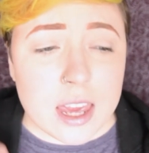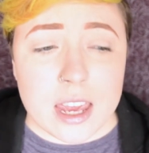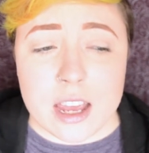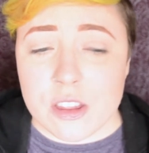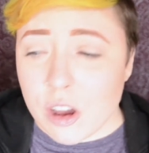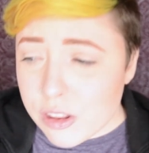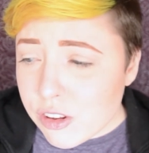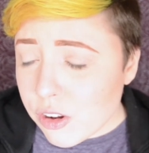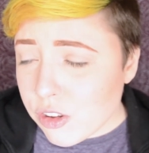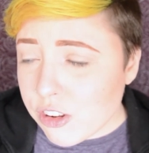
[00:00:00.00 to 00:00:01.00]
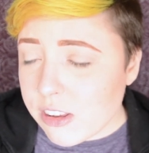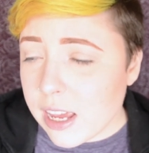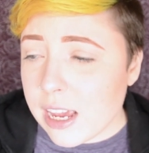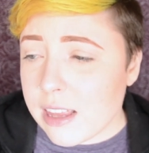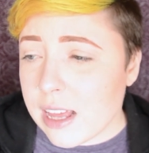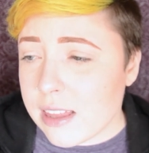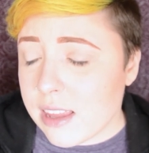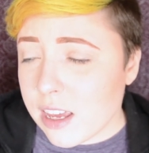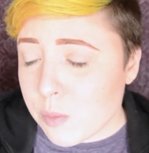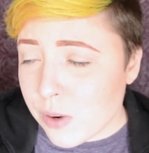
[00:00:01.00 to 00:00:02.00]
and other doctors say that
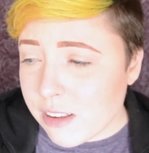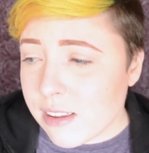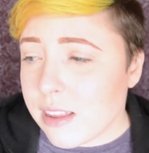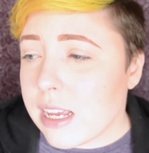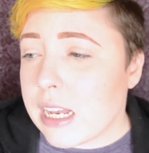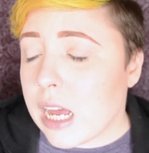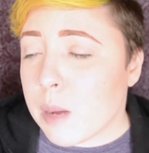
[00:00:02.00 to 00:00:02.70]
they are present in